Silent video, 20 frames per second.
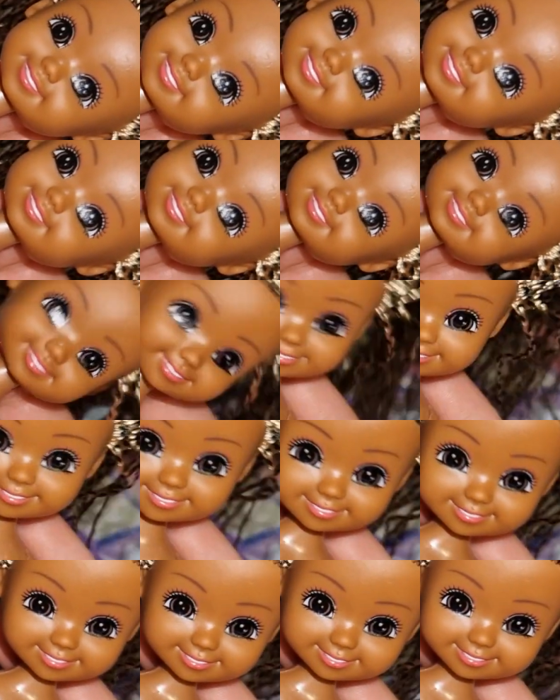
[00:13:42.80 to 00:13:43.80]

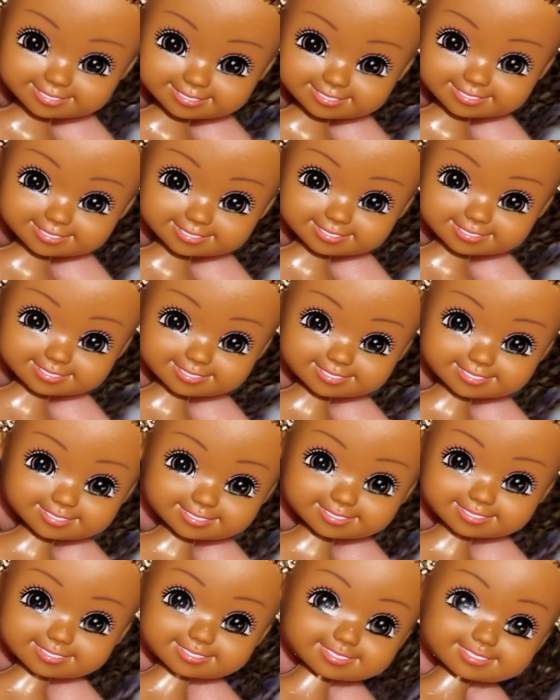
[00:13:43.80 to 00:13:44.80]
articulation. So,
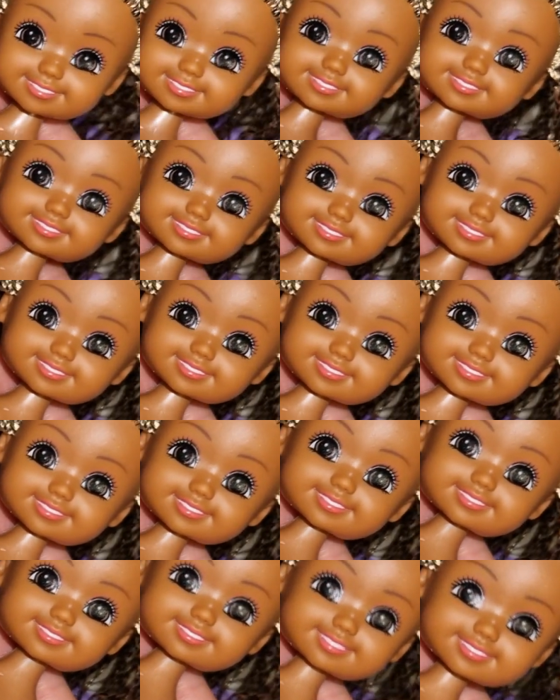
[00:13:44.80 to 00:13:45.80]

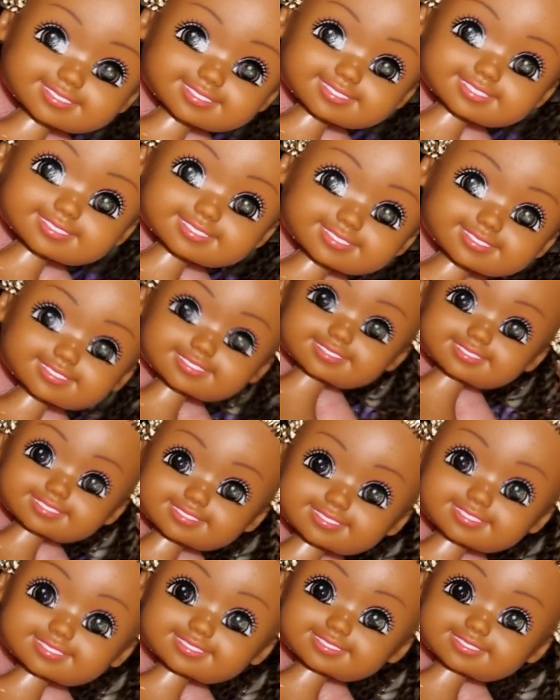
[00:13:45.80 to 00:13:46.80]
you know,
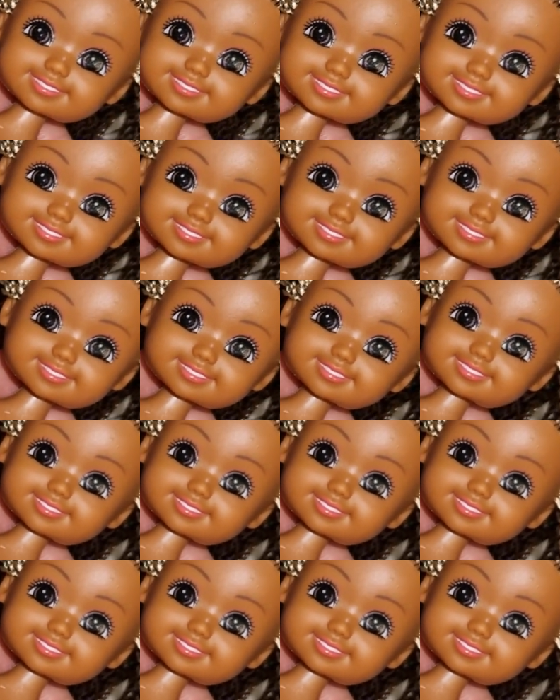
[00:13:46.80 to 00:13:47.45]
maybe you have